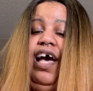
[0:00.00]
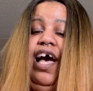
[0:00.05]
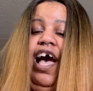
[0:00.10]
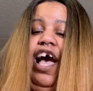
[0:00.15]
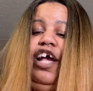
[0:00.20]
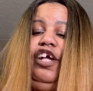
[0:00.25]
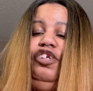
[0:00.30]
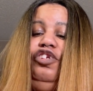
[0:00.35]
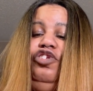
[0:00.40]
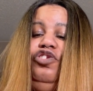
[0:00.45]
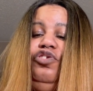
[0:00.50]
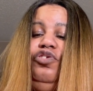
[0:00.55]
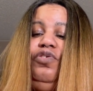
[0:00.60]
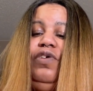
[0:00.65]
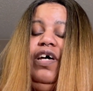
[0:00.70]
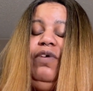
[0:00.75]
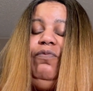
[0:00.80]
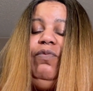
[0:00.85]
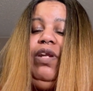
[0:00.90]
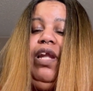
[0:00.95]
I knew
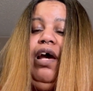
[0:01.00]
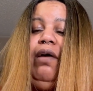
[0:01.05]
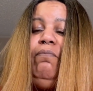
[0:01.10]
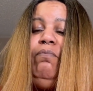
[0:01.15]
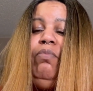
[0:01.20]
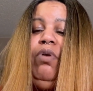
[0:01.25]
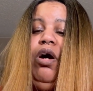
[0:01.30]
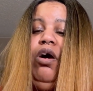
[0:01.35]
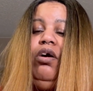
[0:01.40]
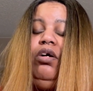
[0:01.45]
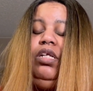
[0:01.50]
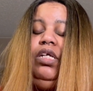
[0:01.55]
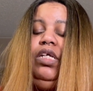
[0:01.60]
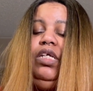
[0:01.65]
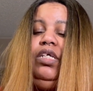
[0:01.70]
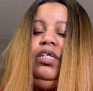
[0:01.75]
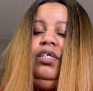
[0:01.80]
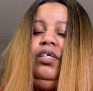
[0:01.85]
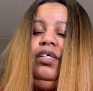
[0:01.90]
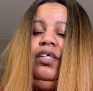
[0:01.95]
when I bought
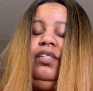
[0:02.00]
it